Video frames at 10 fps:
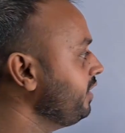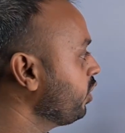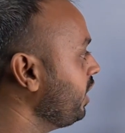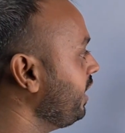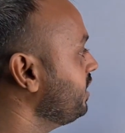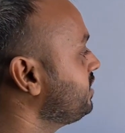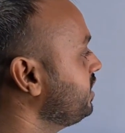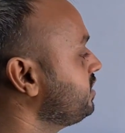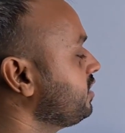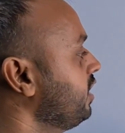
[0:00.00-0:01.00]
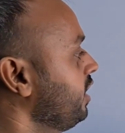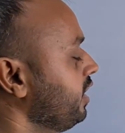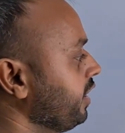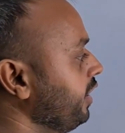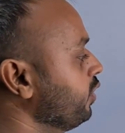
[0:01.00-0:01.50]
Your latency is
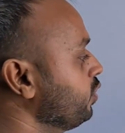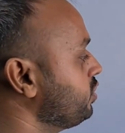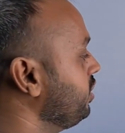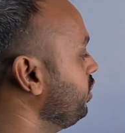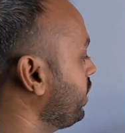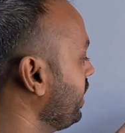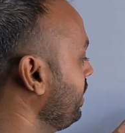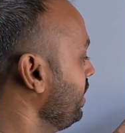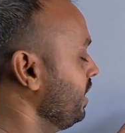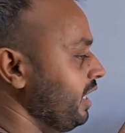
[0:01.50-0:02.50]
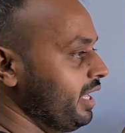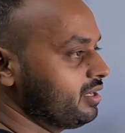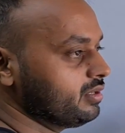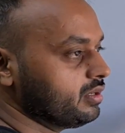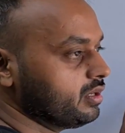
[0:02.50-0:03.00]
reduced. You can
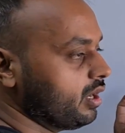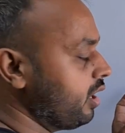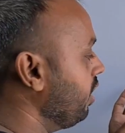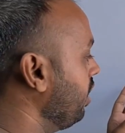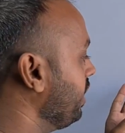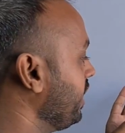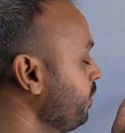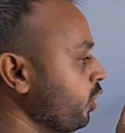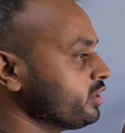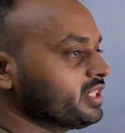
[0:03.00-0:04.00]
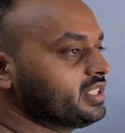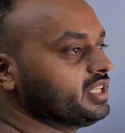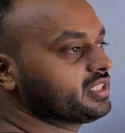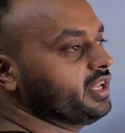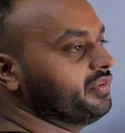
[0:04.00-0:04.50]
like reprocess
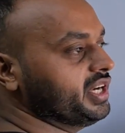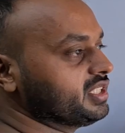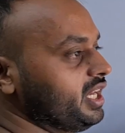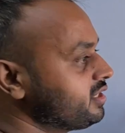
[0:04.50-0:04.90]
these events.